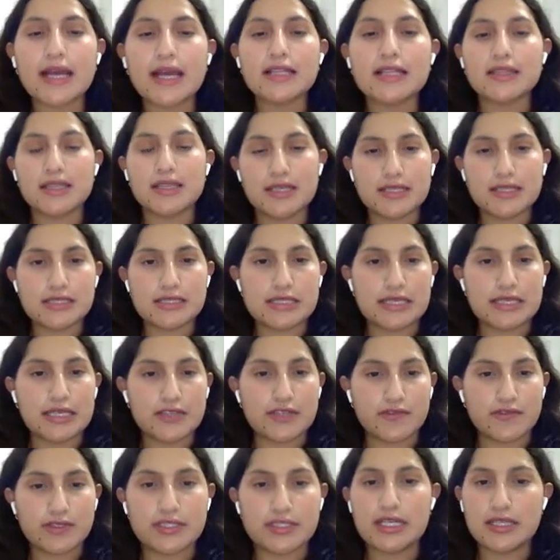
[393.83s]
And this
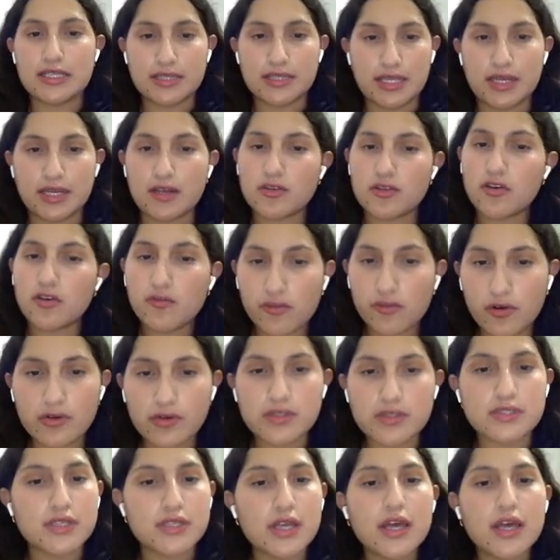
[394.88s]
is facilitated, of
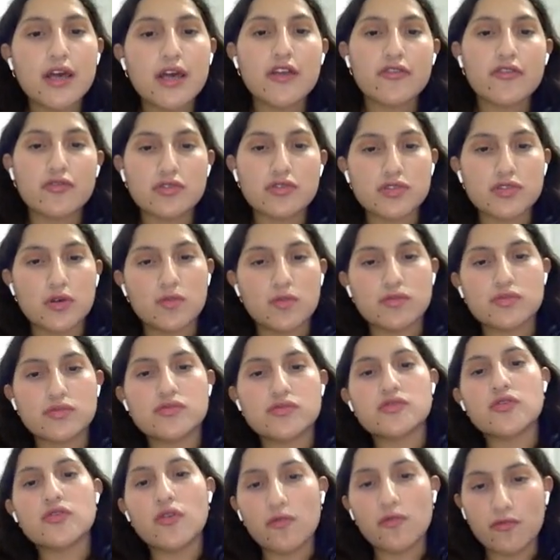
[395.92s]
course, through
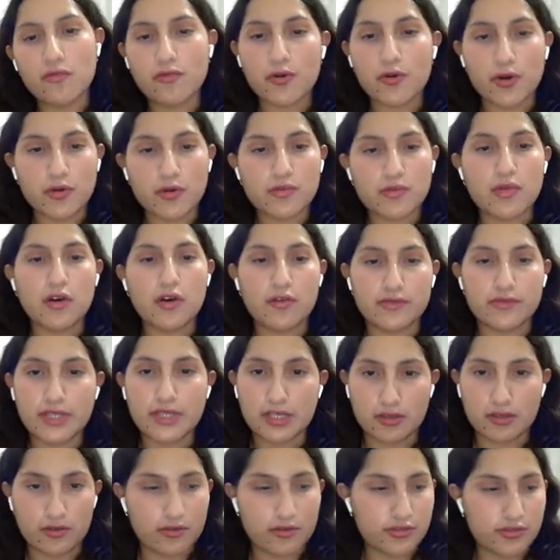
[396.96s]
some form of
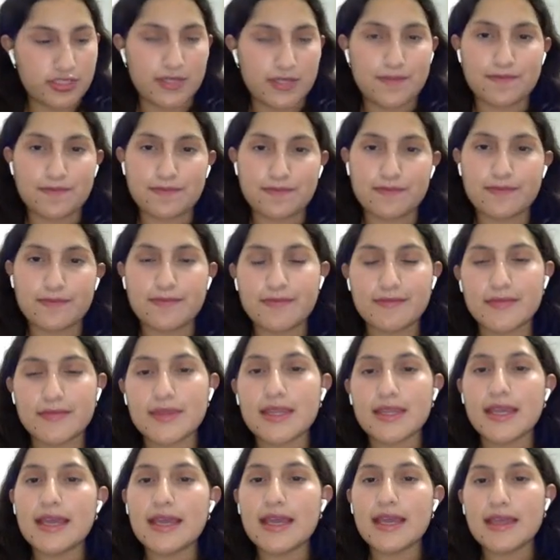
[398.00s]
technology.
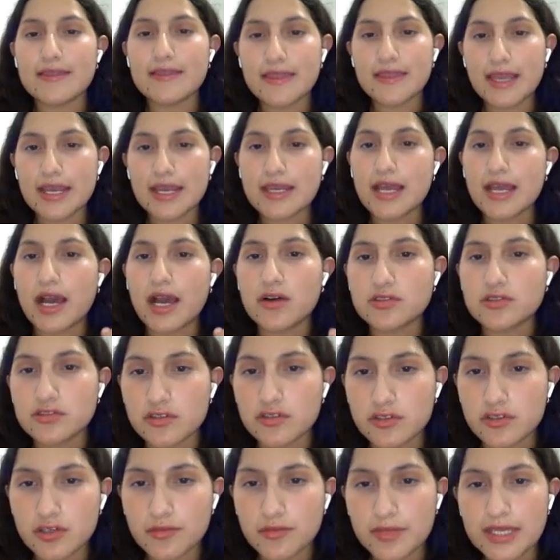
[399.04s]
Then
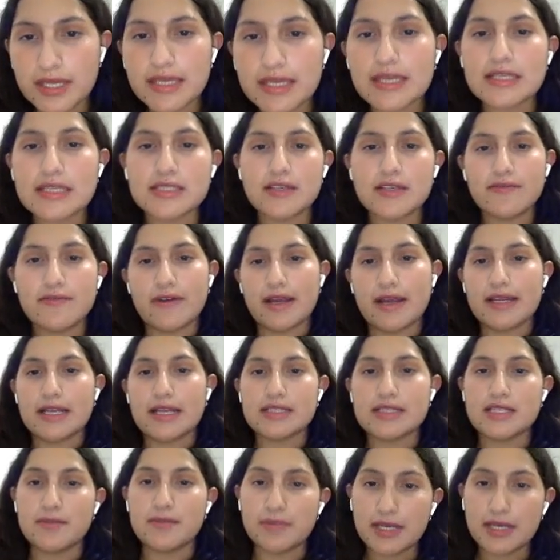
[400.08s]
autonomy is defined
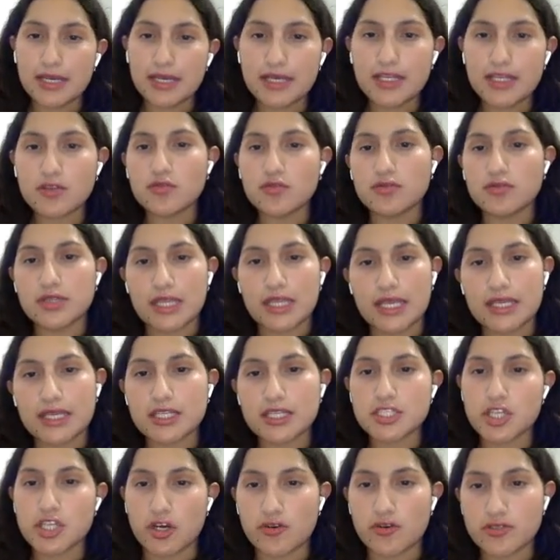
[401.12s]
as the ability to take
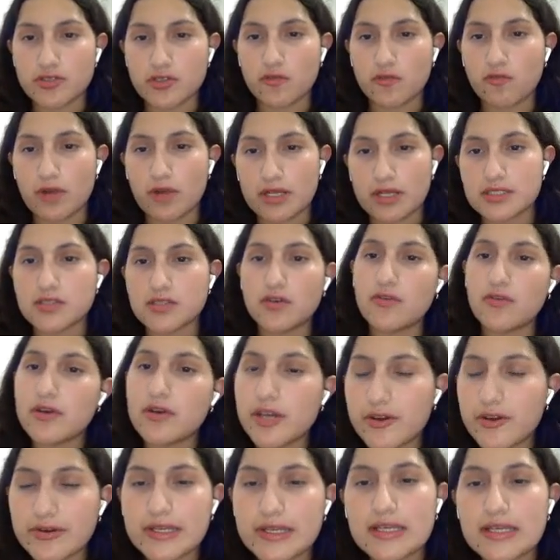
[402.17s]
charge of one's own
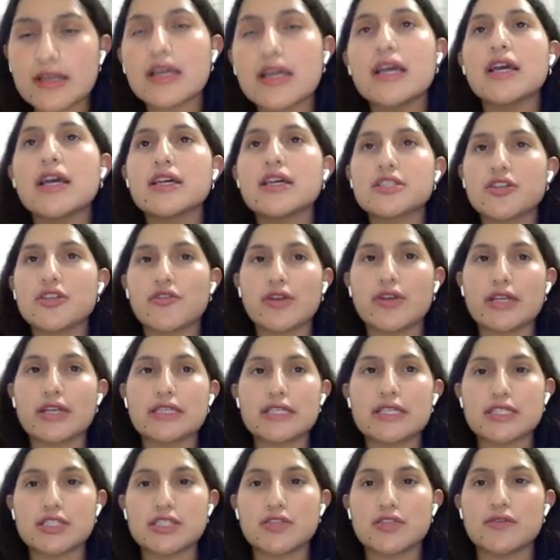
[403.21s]
learning. So here
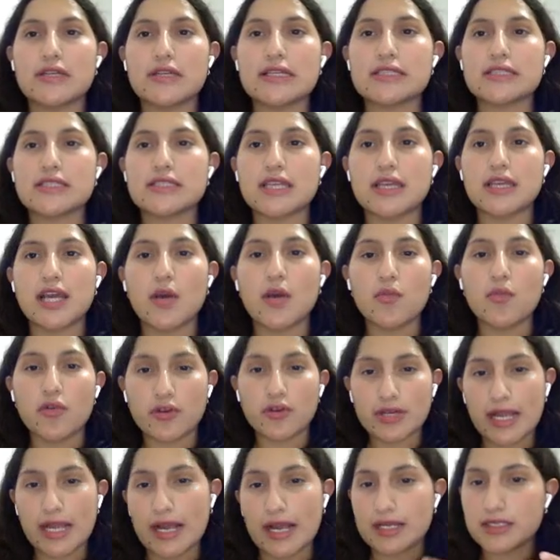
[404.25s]
the students take a
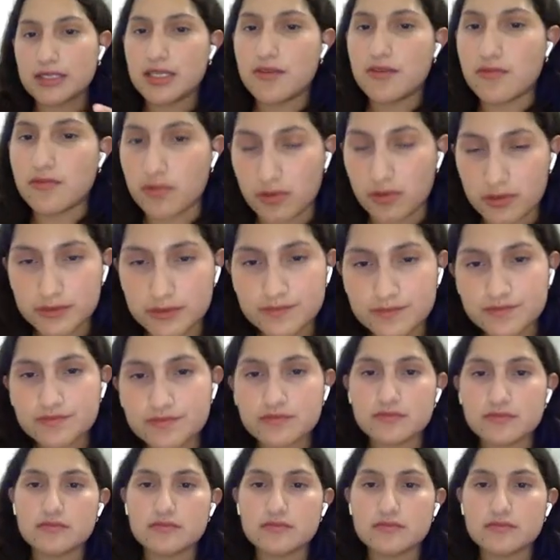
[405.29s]
more active role